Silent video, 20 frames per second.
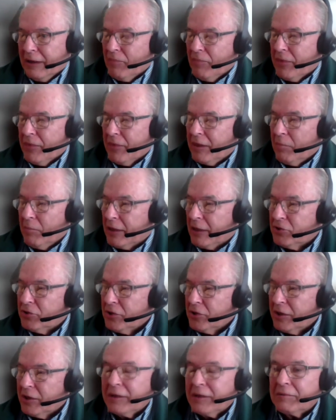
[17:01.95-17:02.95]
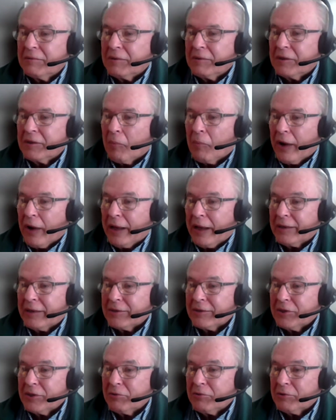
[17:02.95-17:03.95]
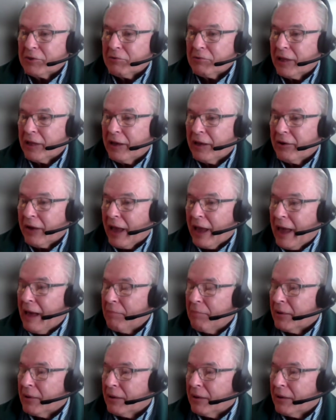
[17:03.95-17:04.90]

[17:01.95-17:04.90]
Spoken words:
dementia in the brain to see what's really going to happen